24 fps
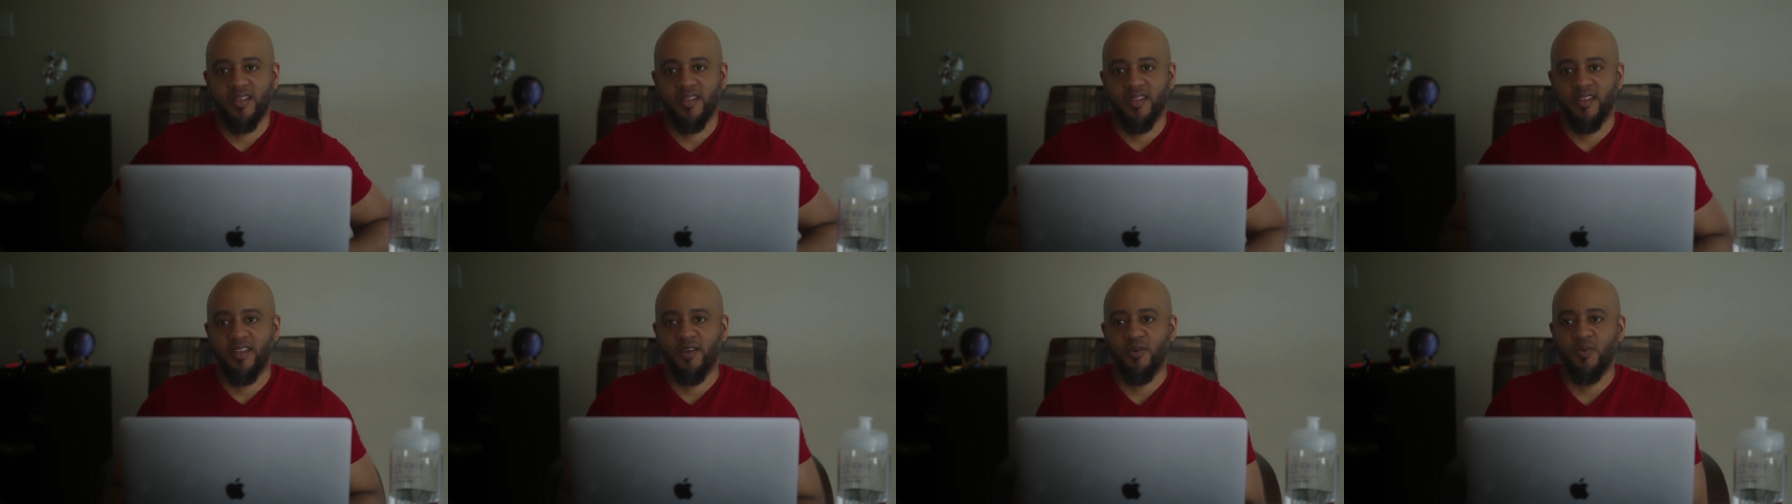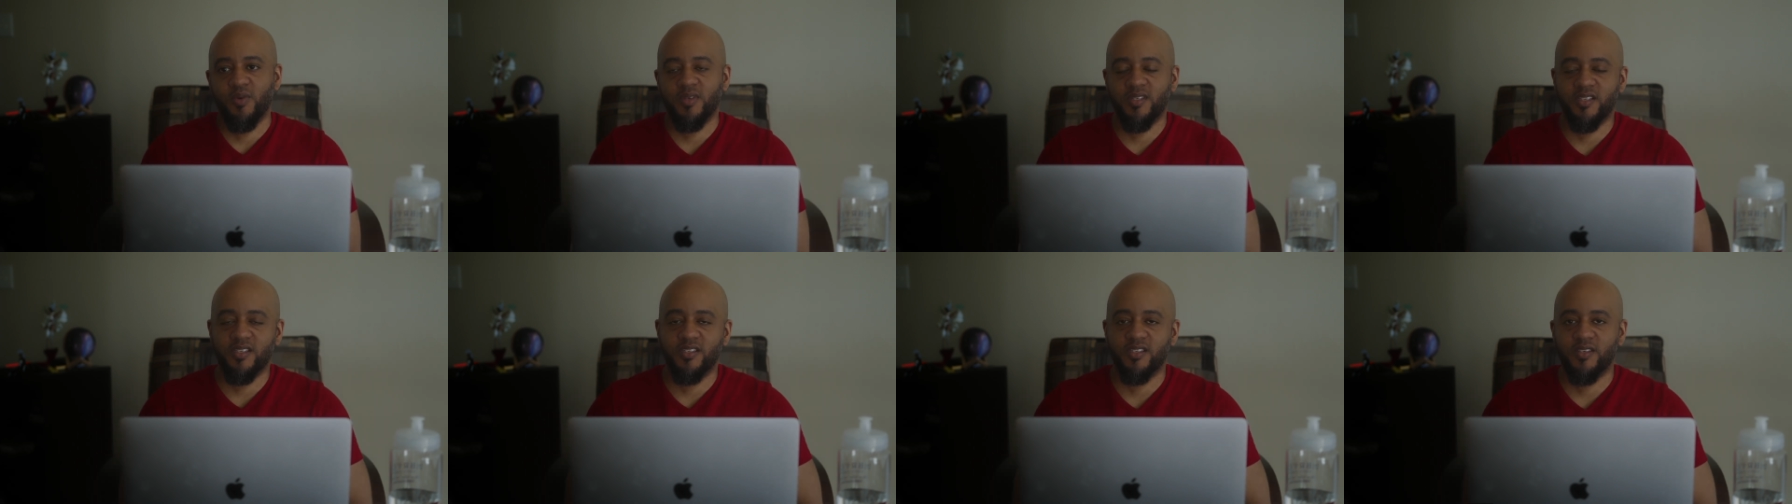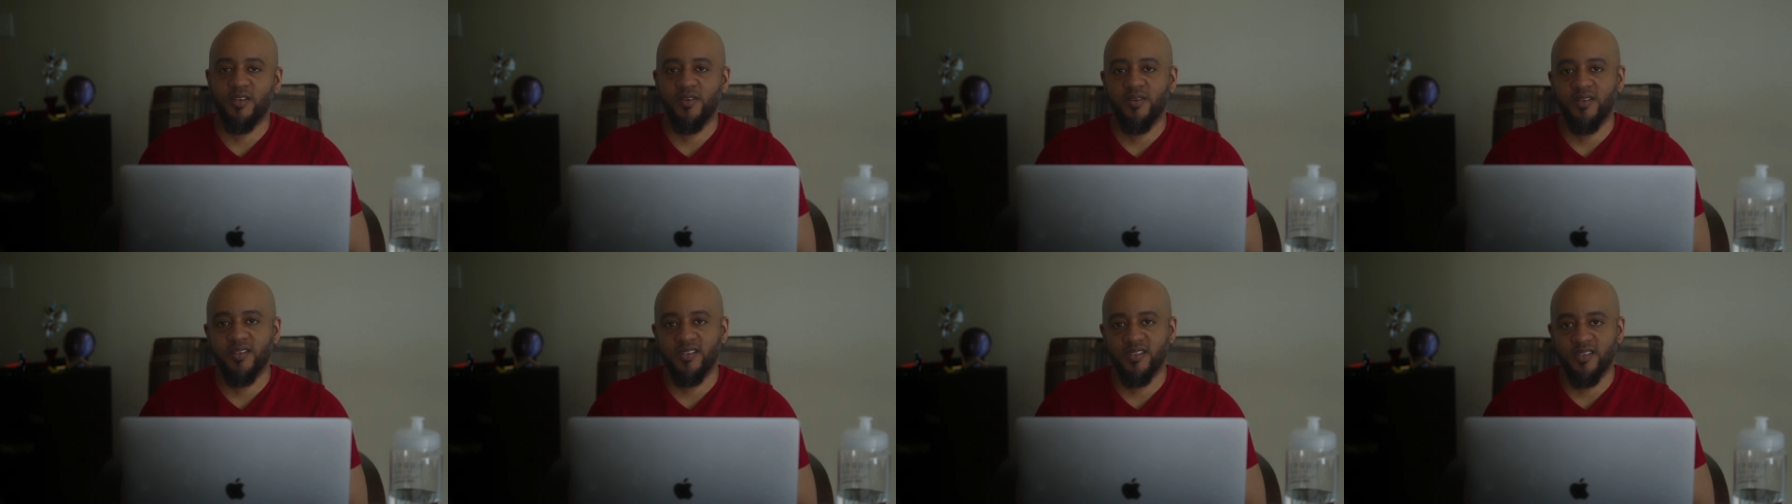there was a
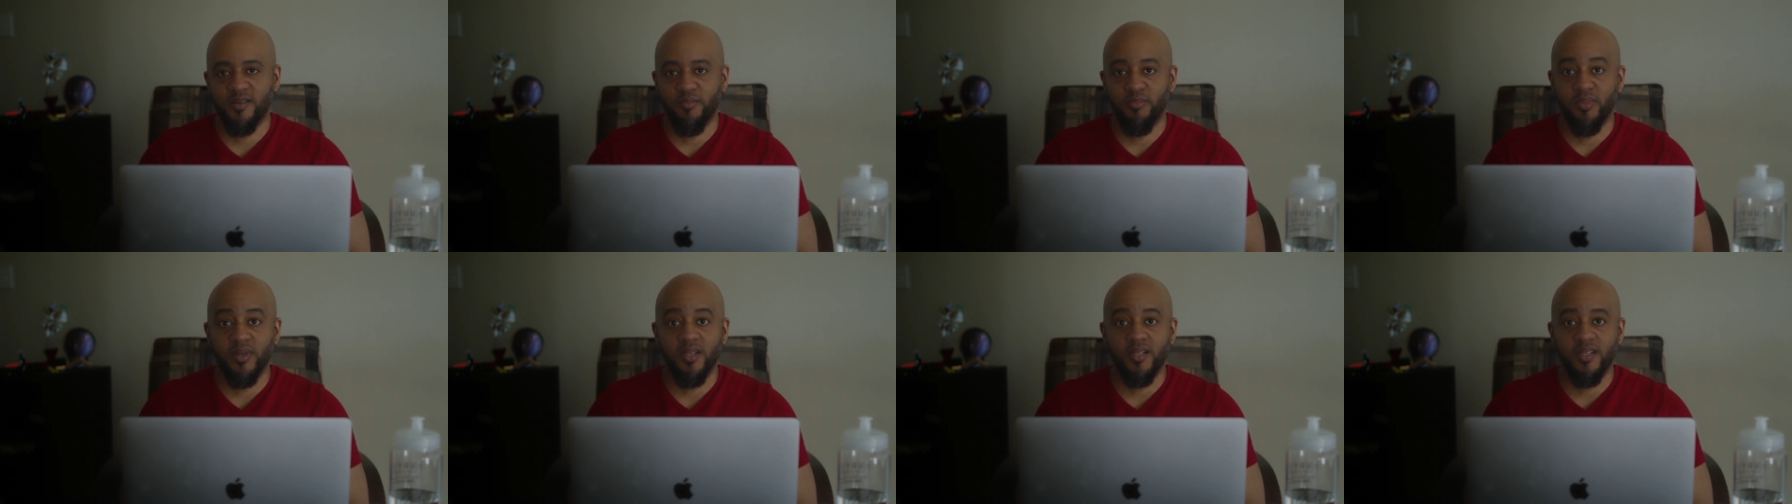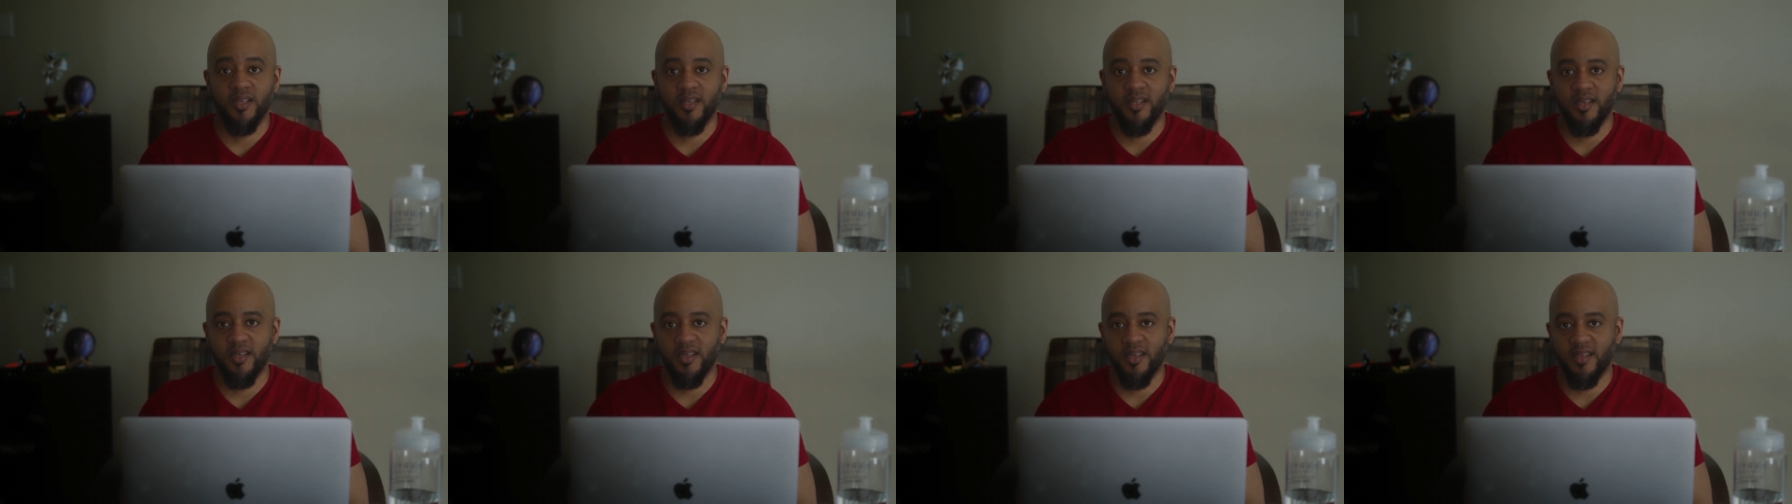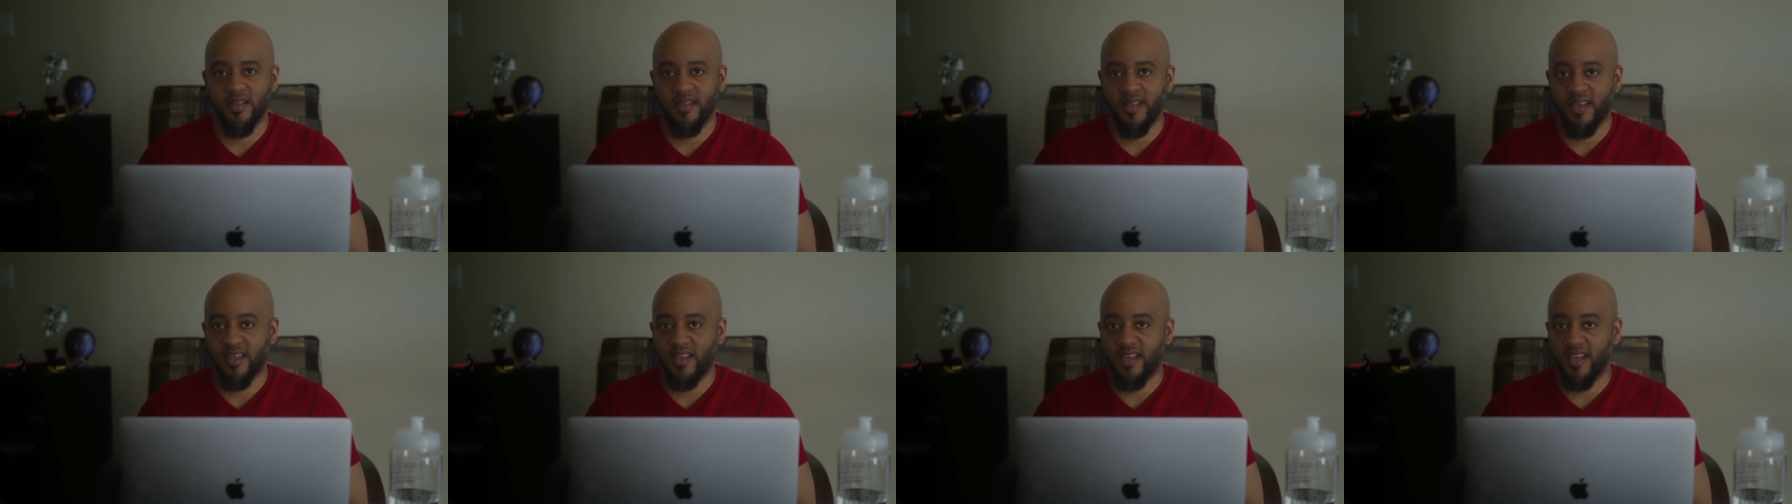certain stability
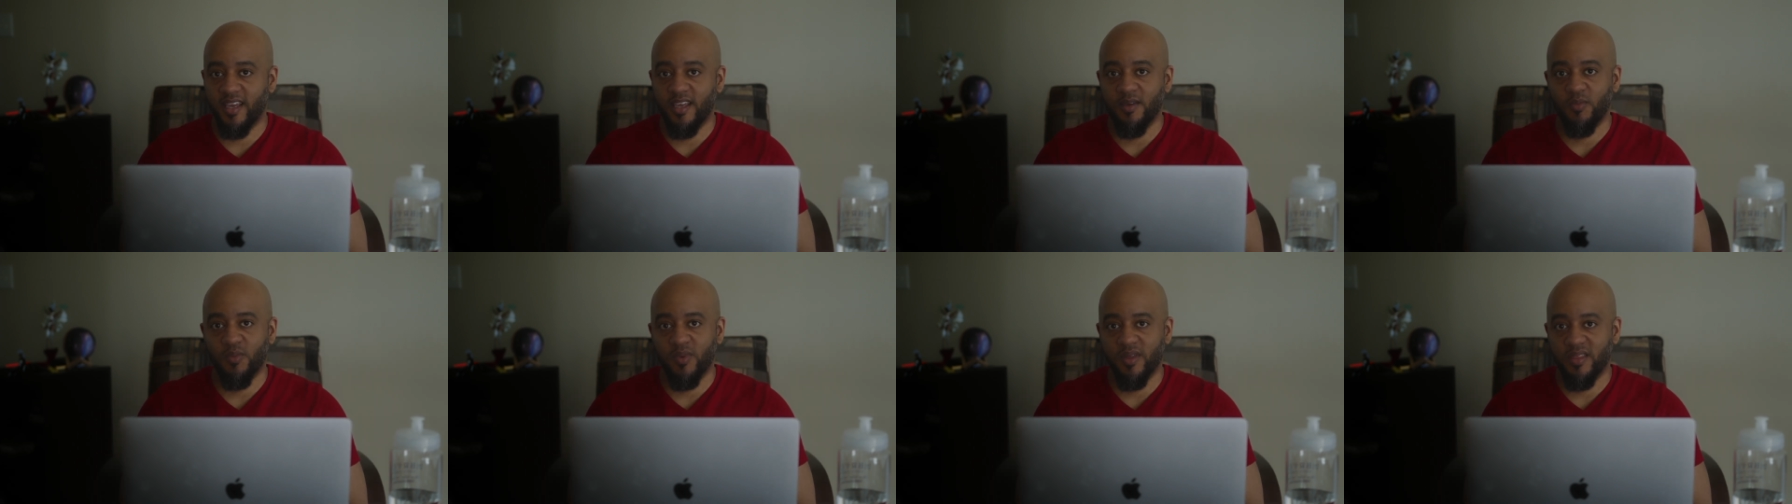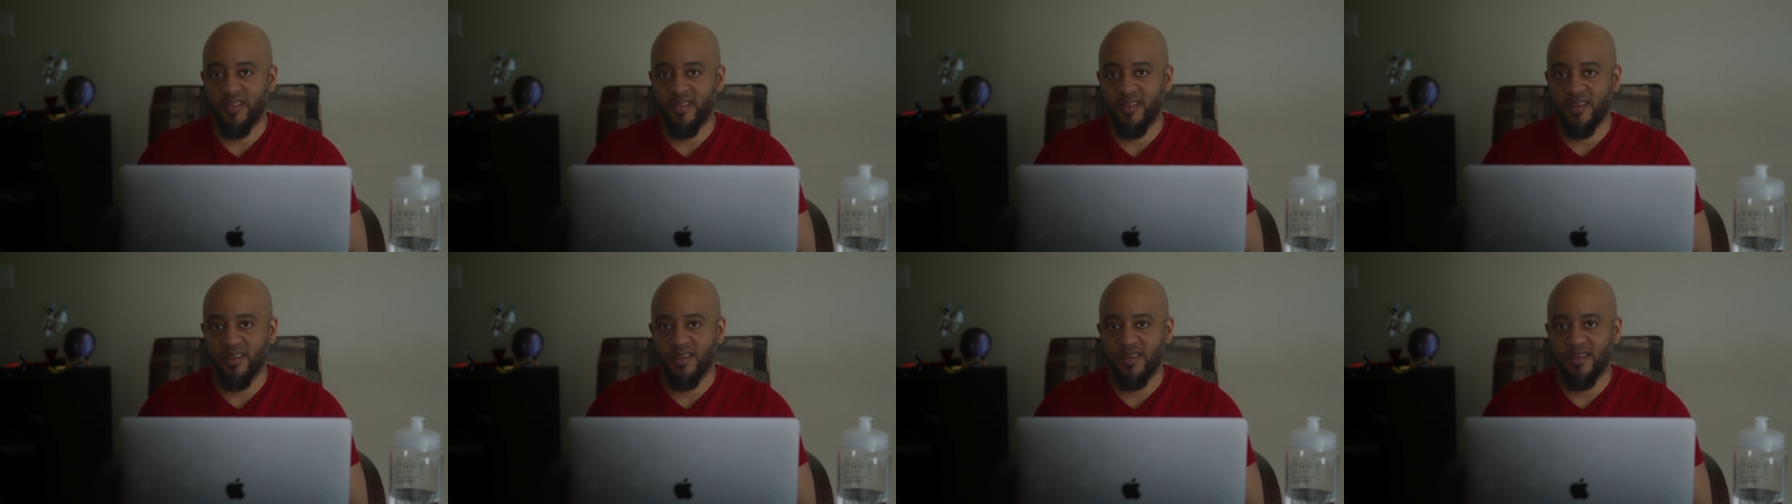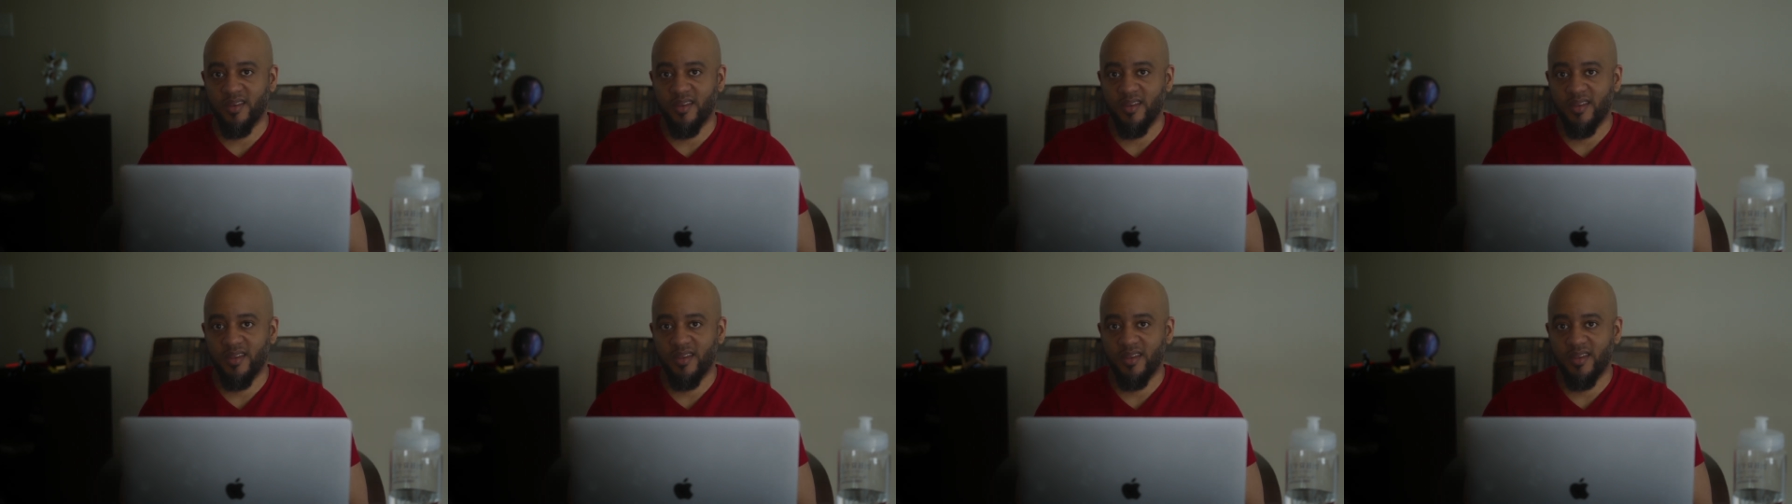that came with it,